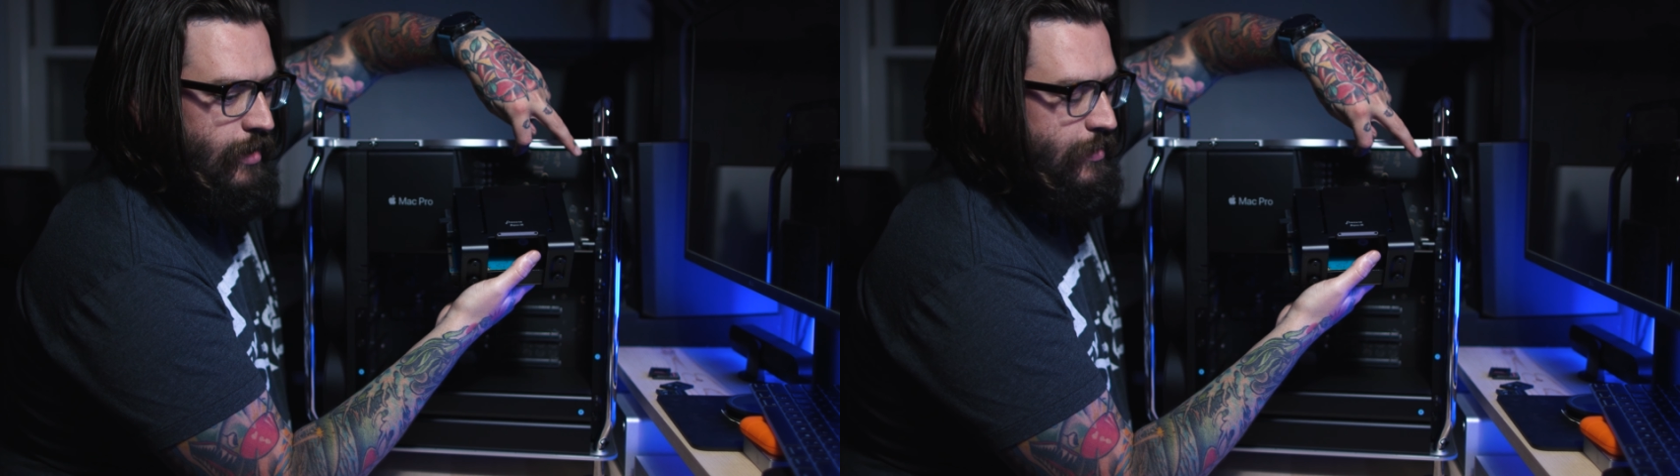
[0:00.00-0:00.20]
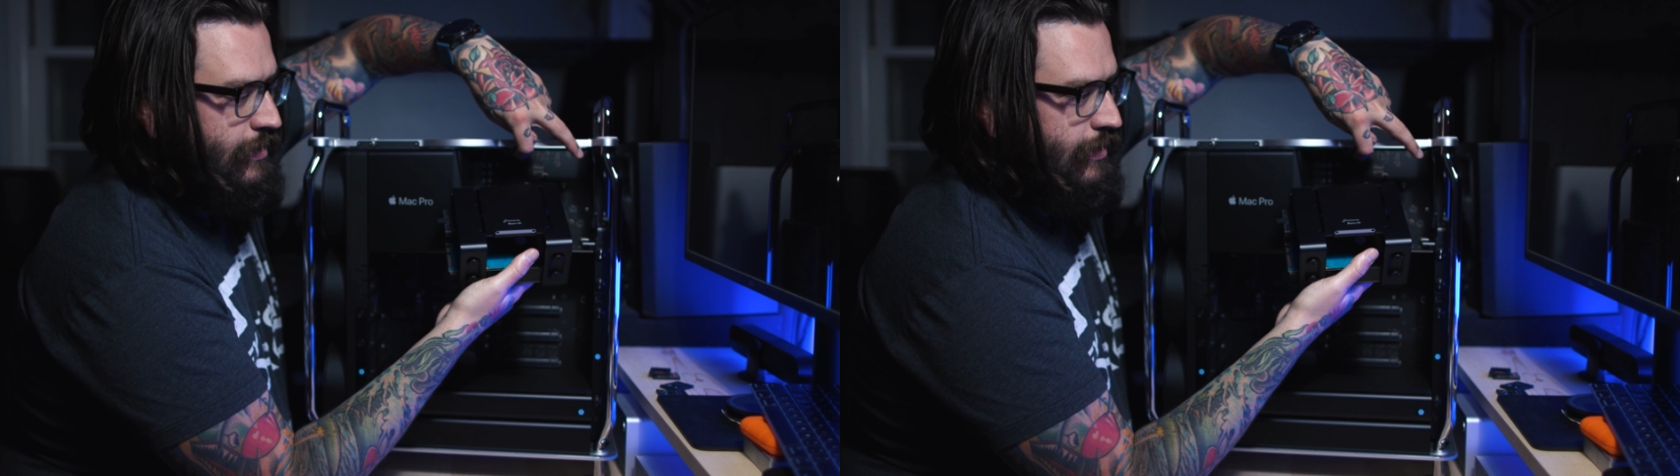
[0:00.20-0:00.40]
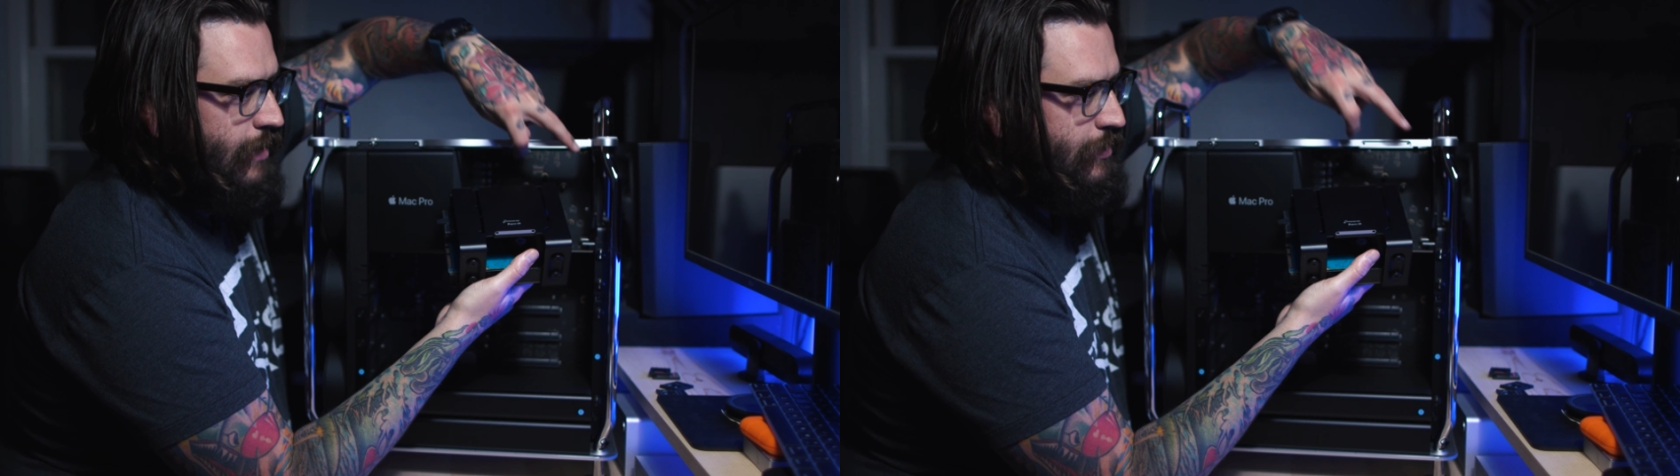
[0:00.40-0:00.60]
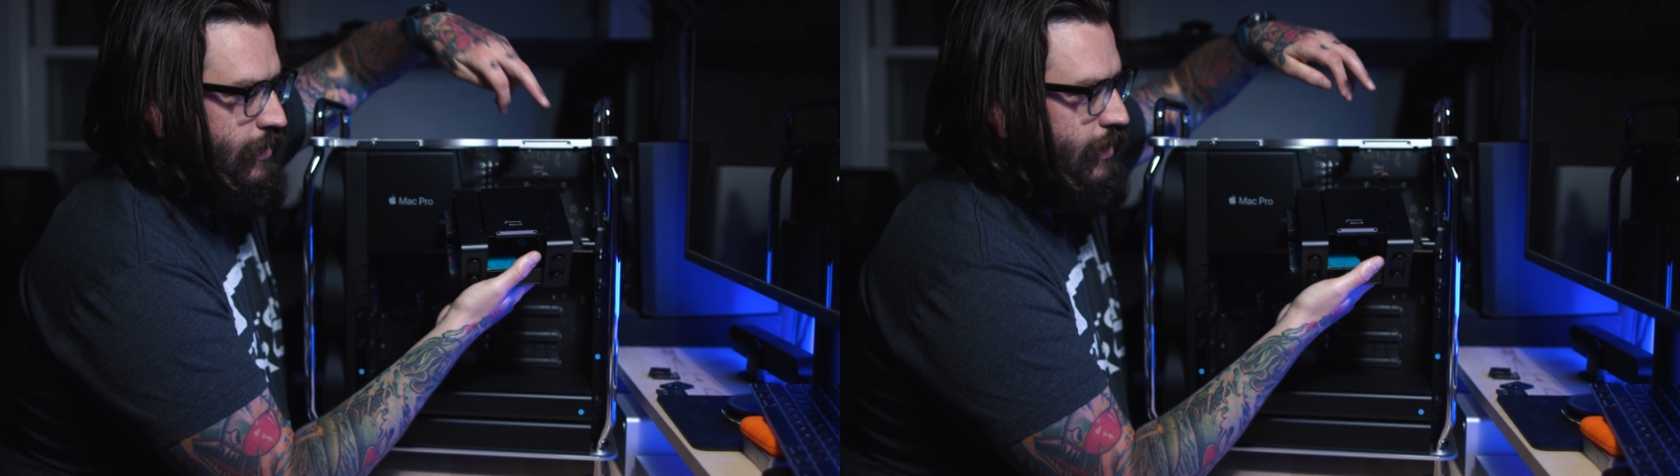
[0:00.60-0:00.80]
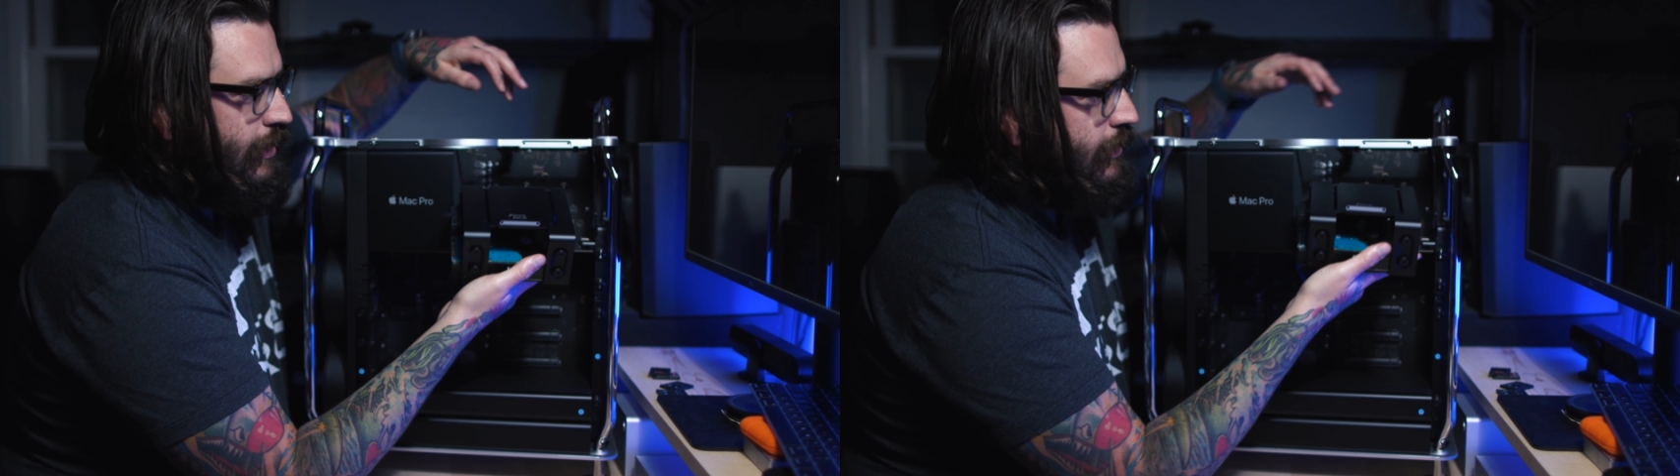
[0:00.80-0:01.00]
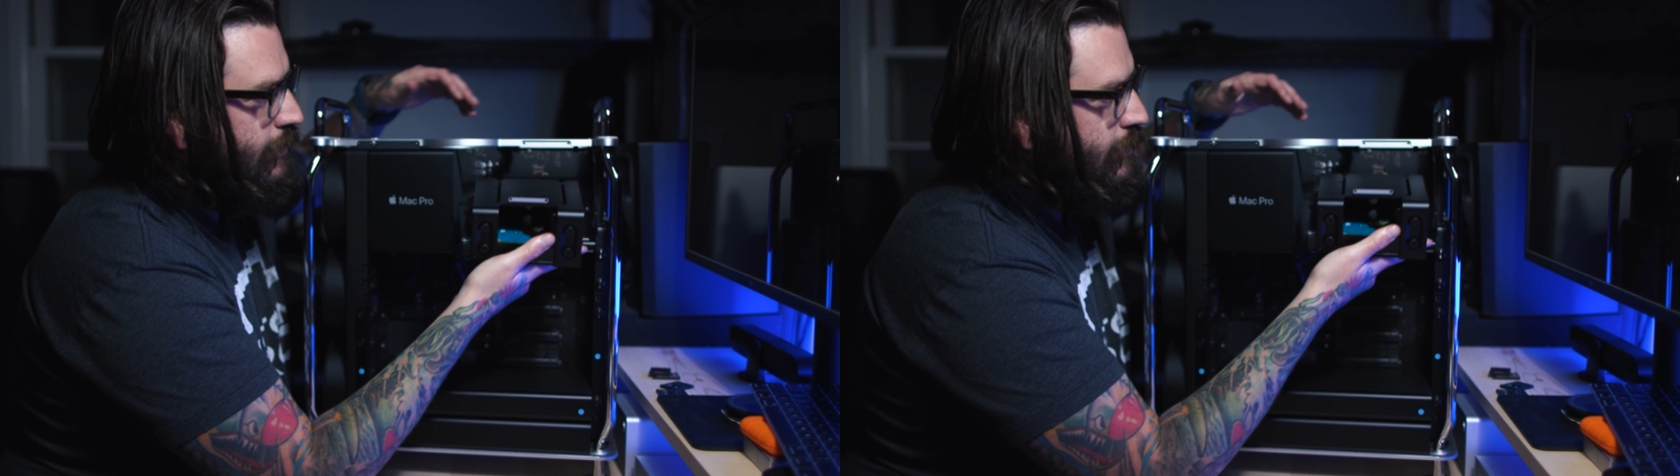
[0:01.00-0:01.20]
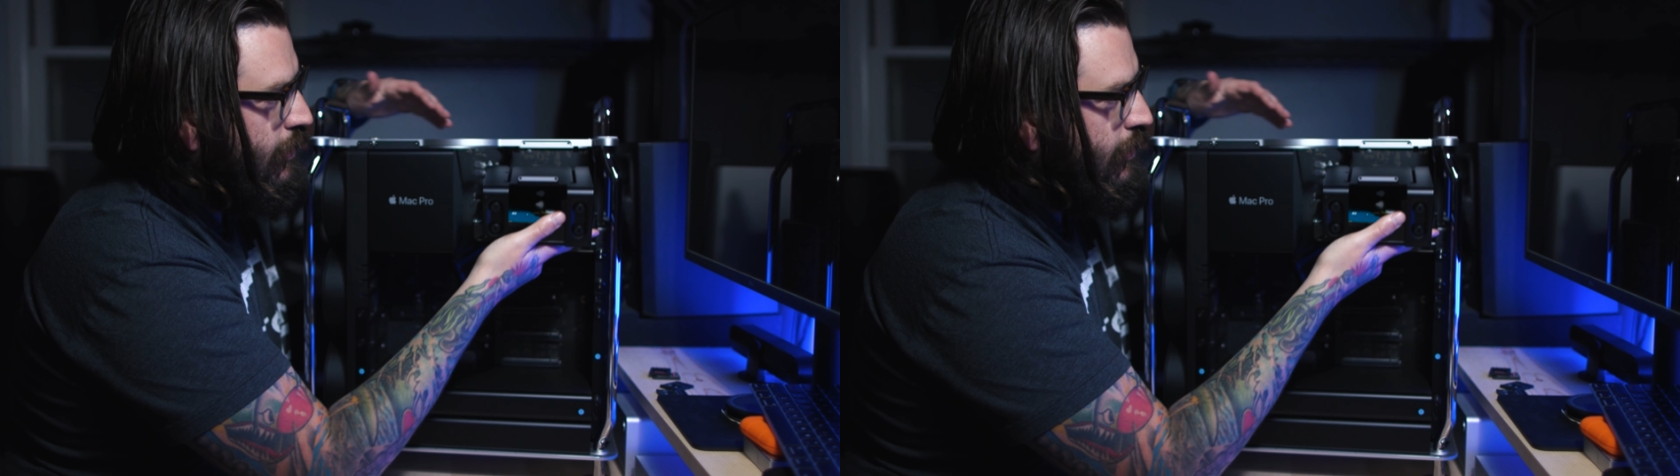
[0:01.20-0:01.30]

up in the top of the case.